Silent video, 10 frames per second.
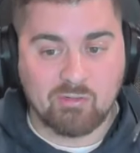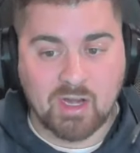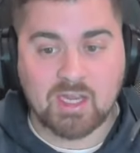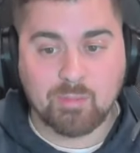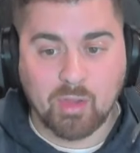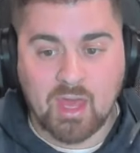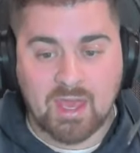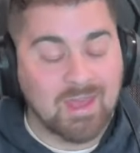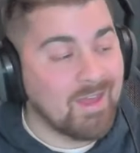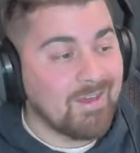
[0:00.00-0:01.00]
ready to
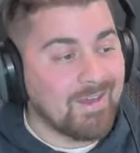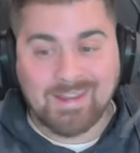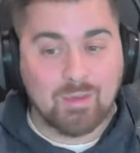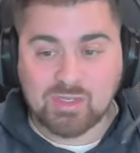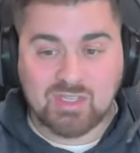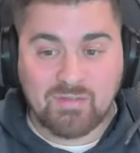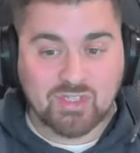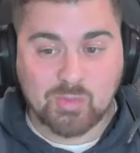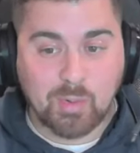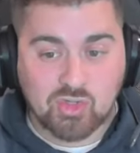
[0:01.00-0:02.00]
play, and he wasn't even
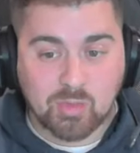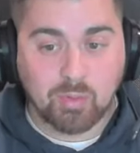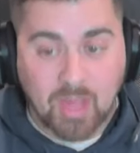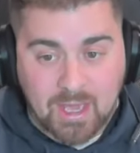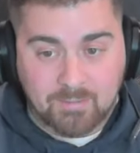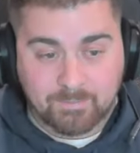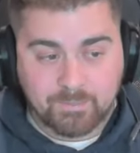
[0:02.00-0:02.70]
supposed to play.